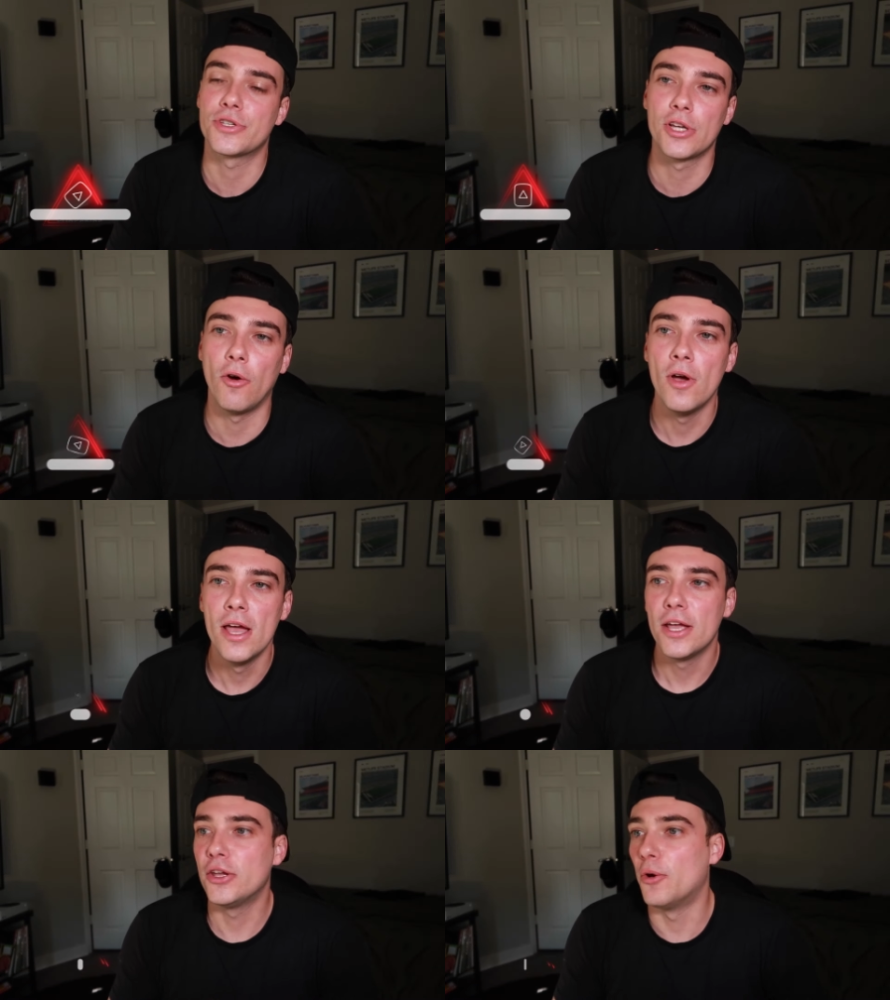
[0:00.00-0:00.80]
So,
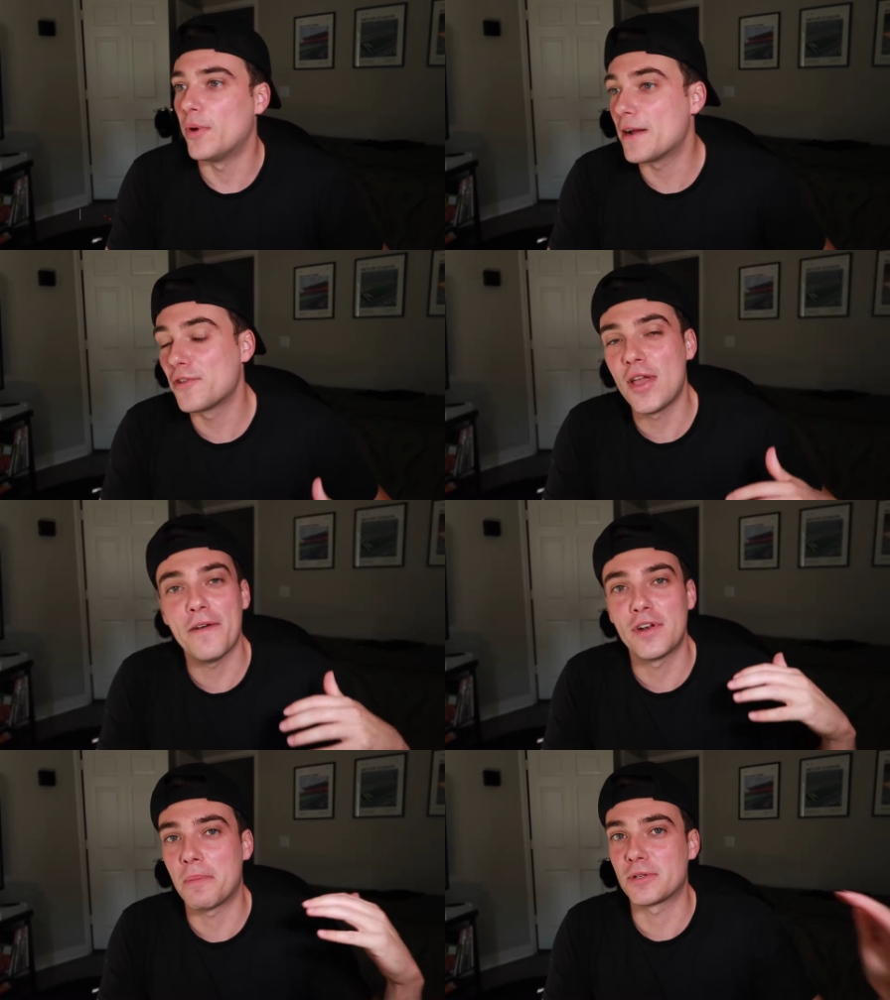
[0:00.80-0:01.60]
you know, whenever you
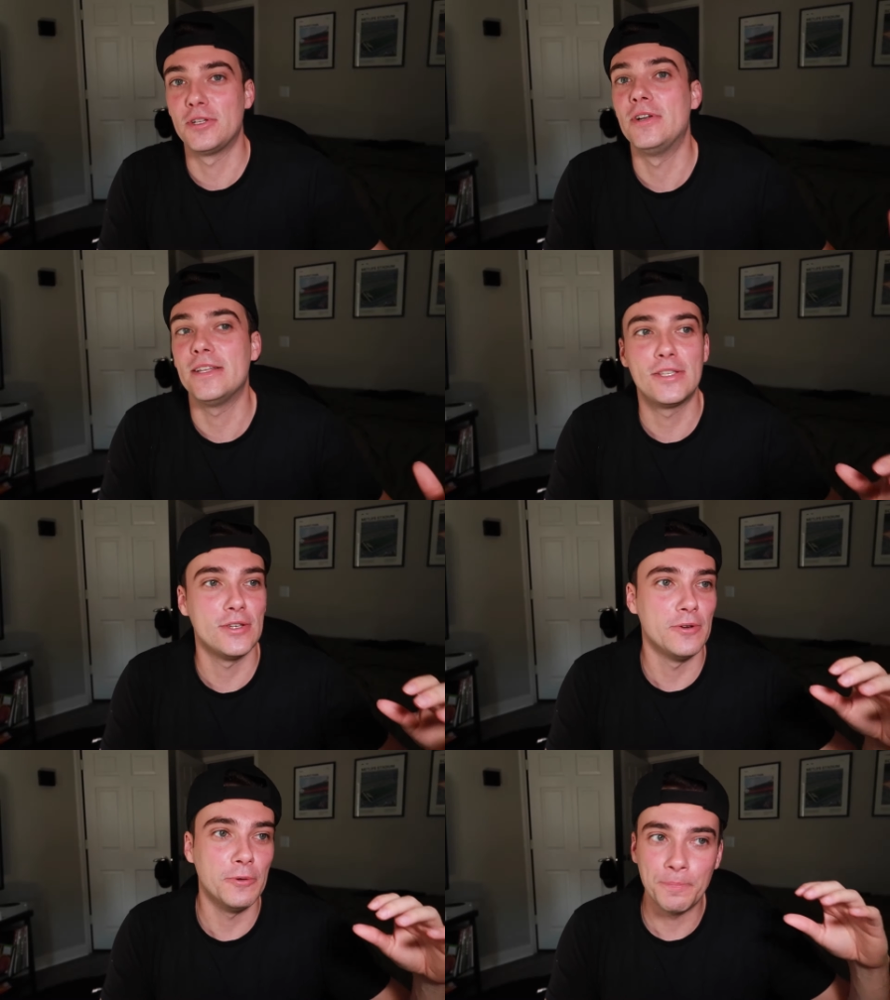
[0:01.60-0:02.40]
have an opportunity
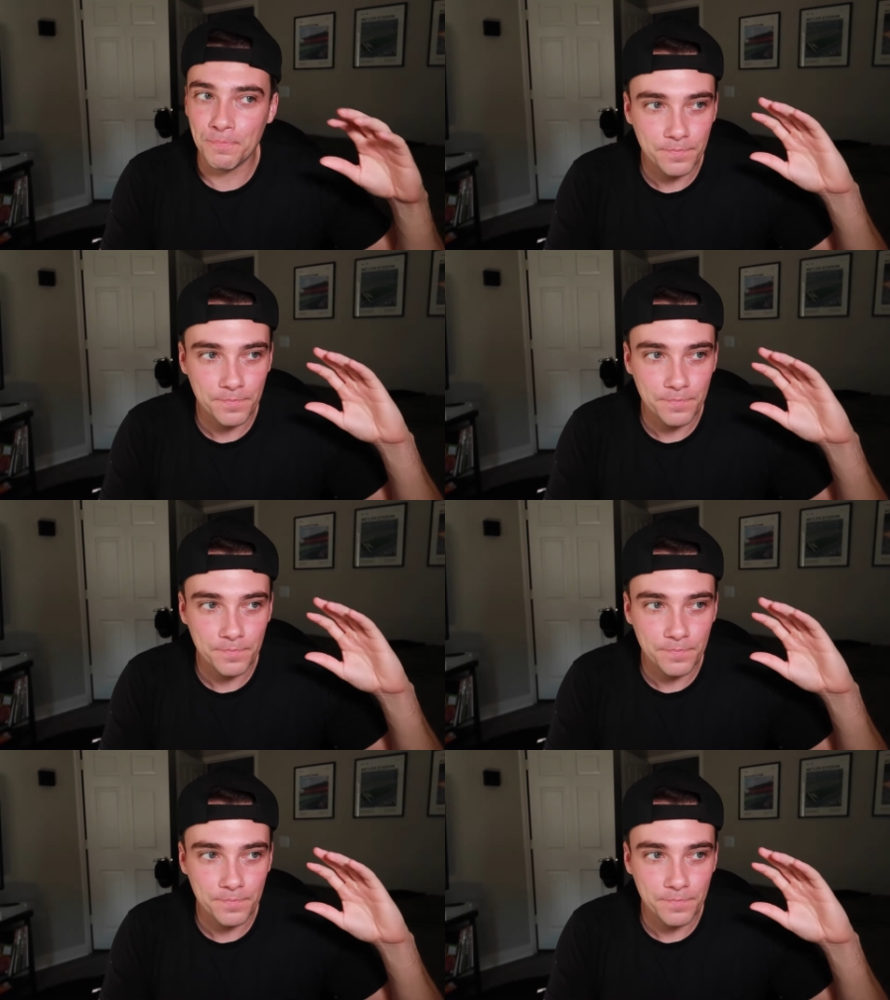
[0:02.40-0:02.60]
to